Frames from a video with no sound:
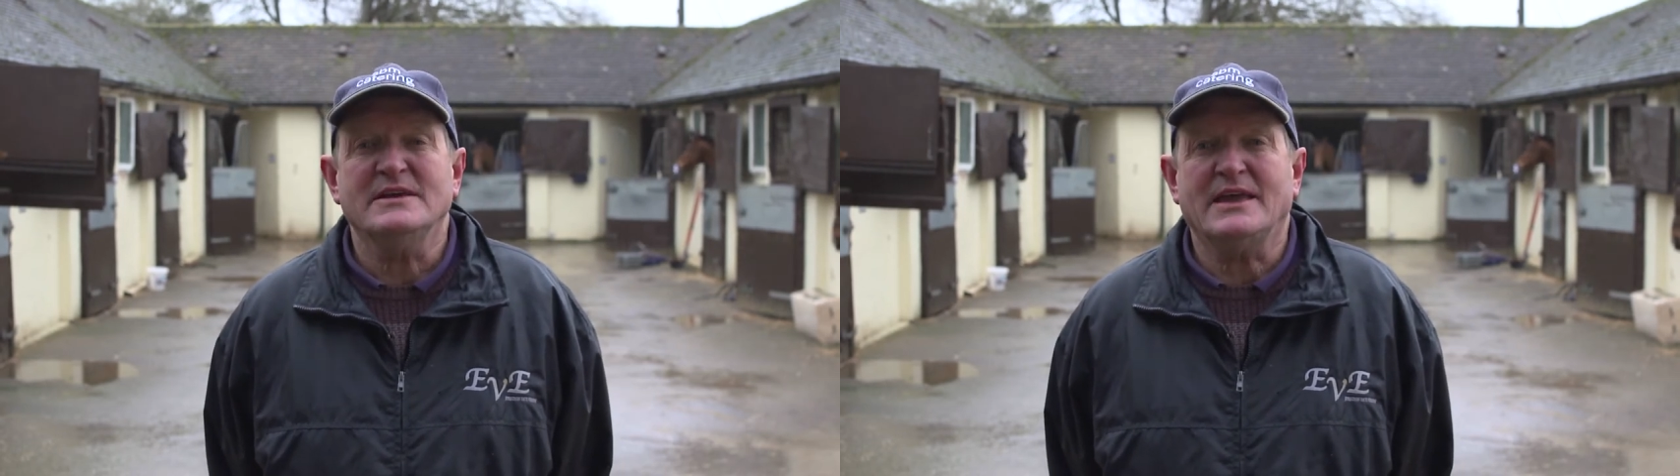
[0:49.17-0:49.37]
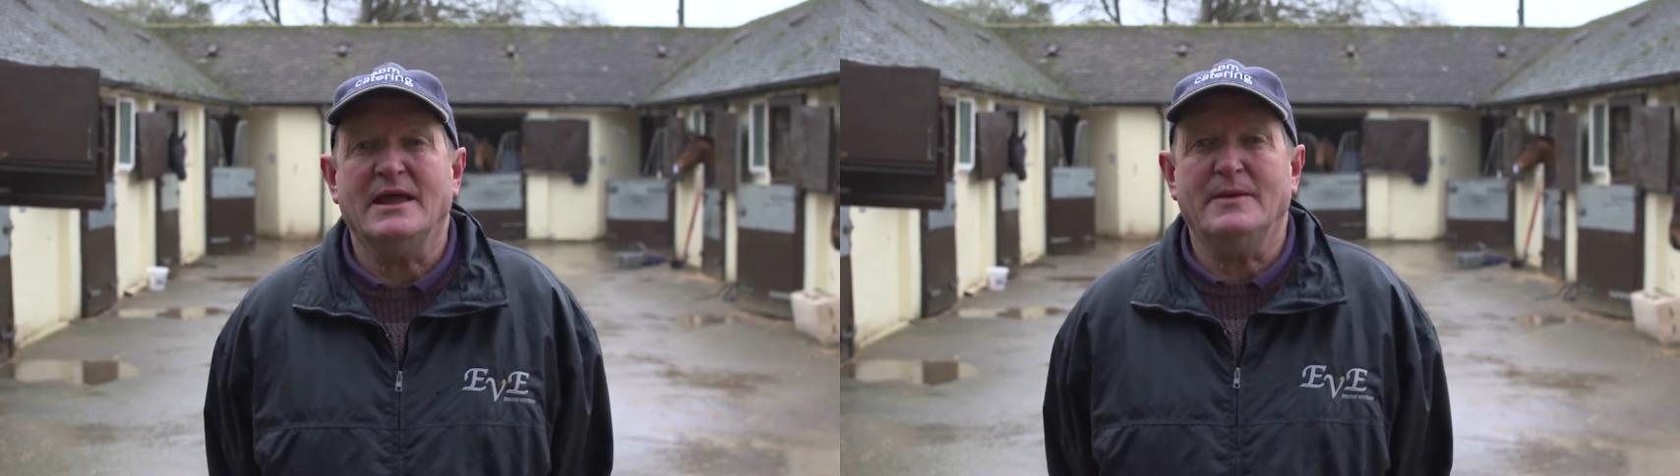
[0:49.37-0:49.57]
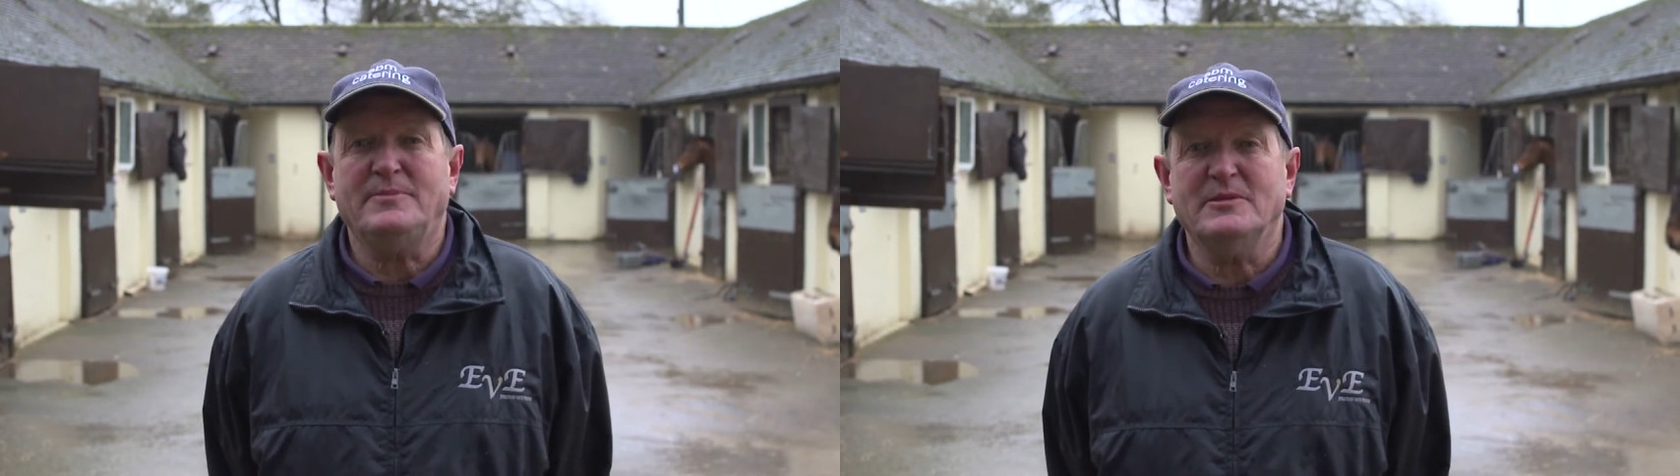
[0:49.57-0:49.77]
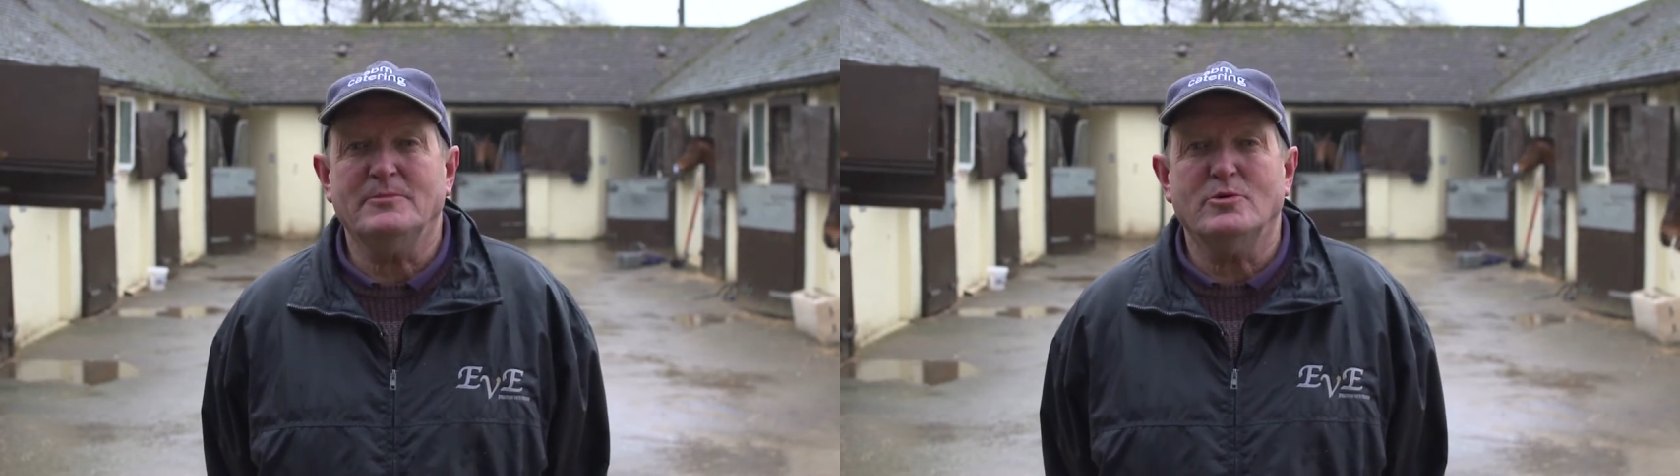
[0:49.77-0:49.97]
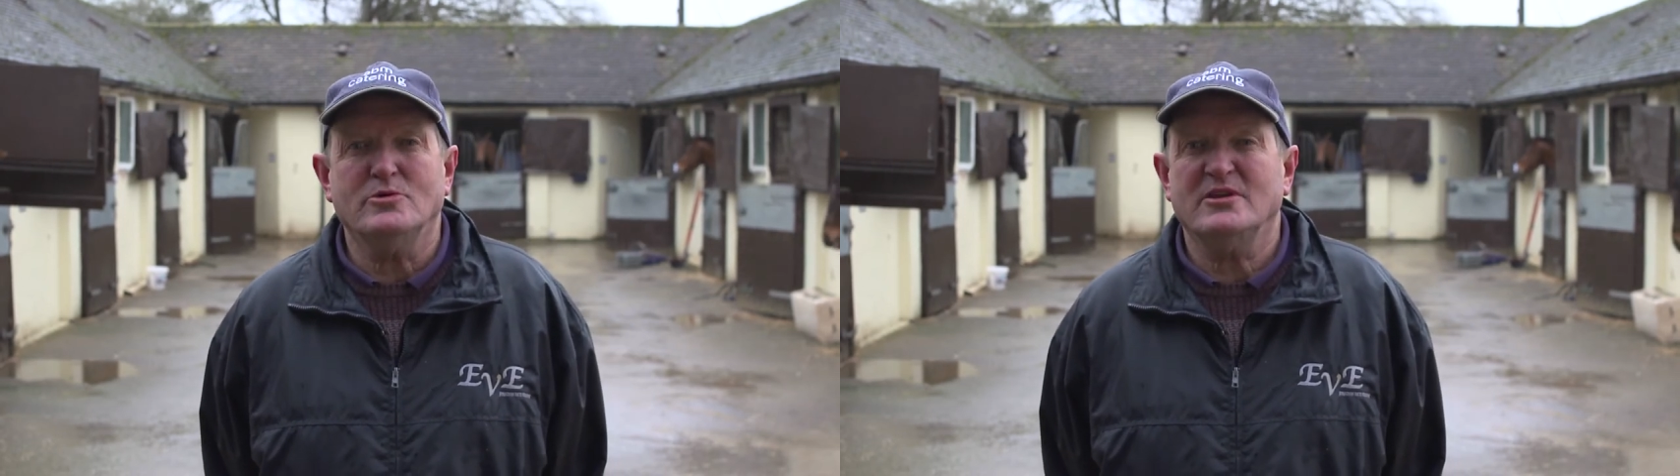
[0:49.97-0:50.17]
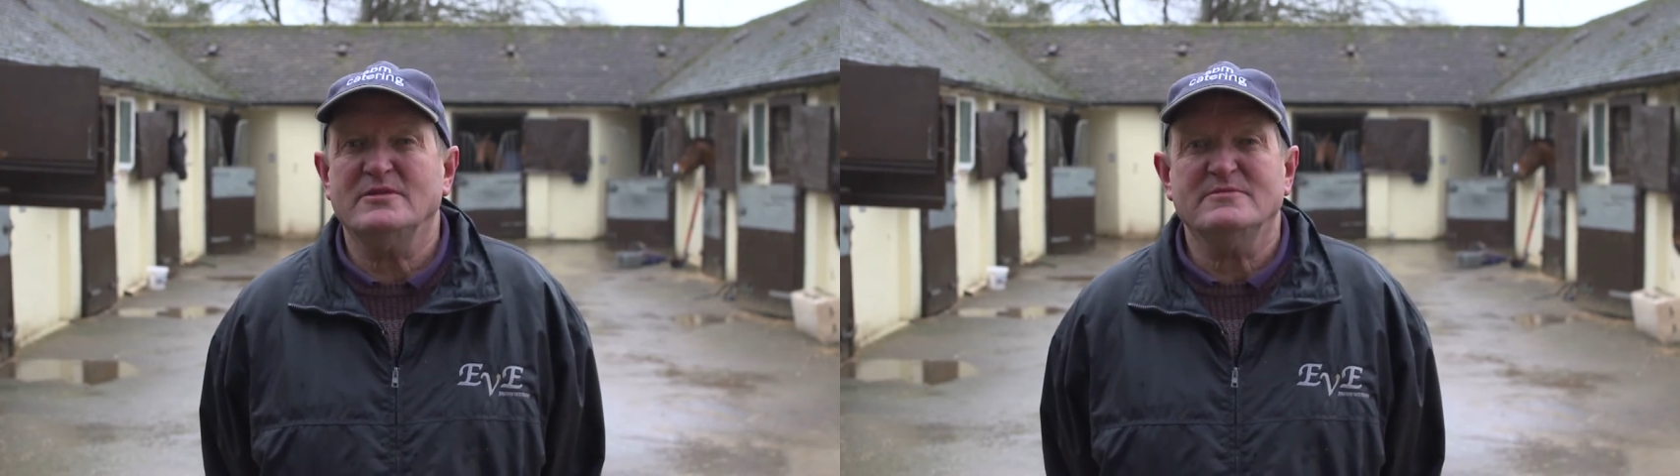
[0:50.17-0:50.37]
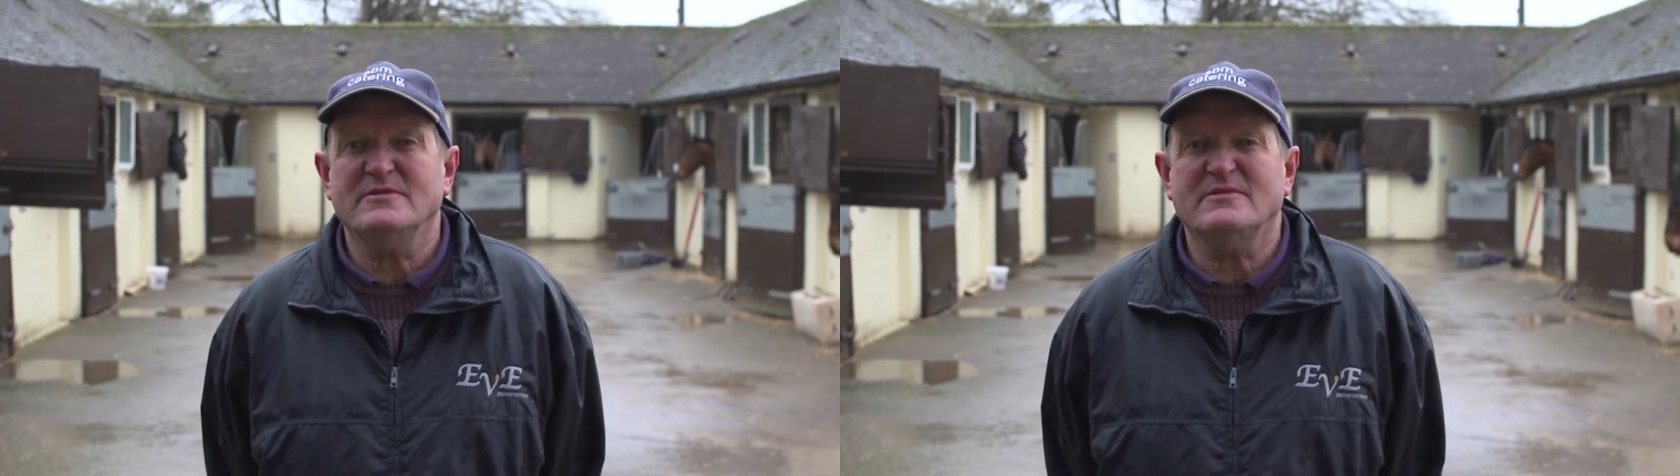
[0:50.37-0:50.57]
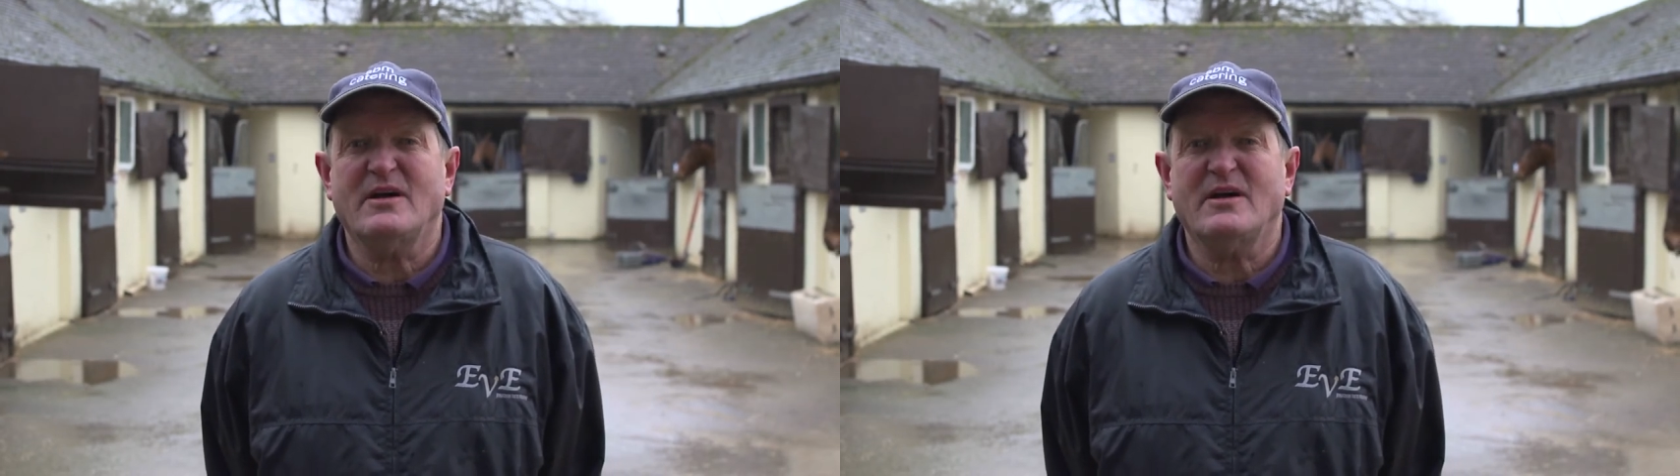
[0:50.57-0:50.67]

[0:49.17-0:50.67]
getting up in the morning.